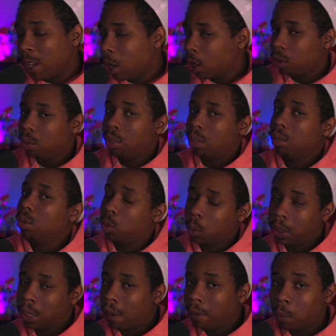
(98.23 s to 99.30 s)
You can use
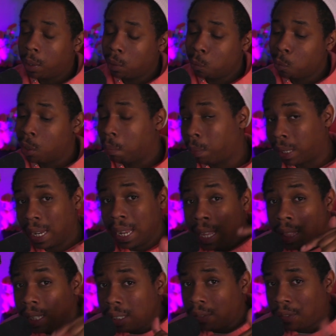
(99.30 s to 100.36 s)
whichever one you want, but in
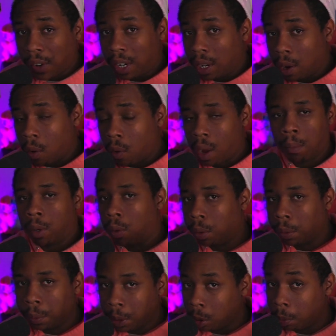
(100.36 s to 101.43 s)
this video, I'm
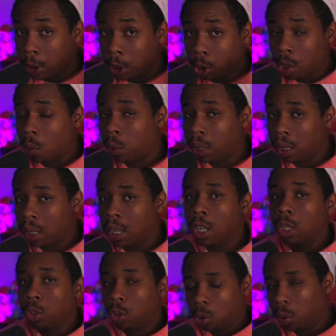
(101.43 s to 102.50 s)
going to be showing
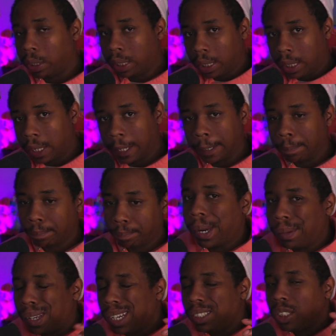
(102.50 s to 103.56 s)
Joy-to-Key.
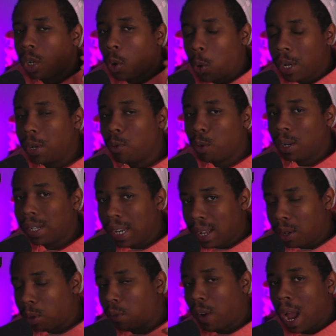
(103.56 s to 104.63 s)
Here's a quick rundown
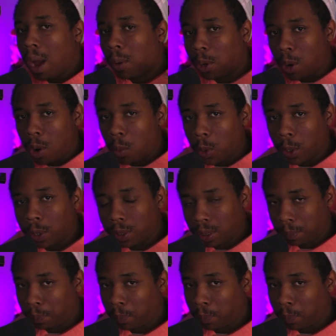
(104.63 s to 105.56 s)
of how it all works.